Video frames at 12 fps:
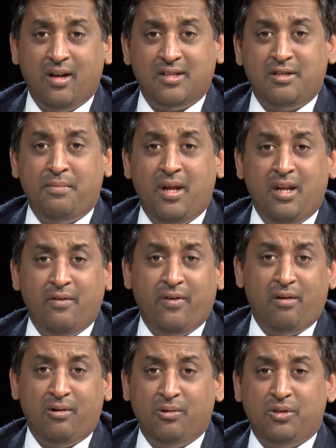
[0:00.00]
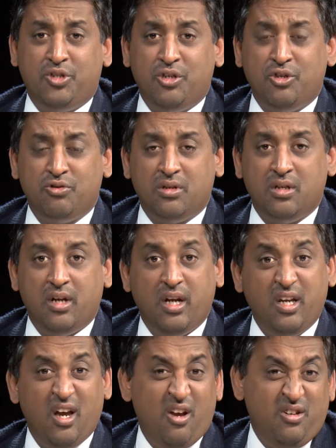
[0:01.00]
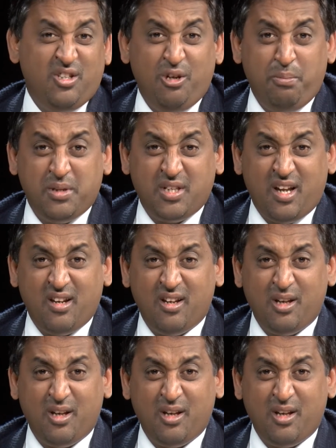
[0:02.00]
as do many of our older children, and yet only 2% are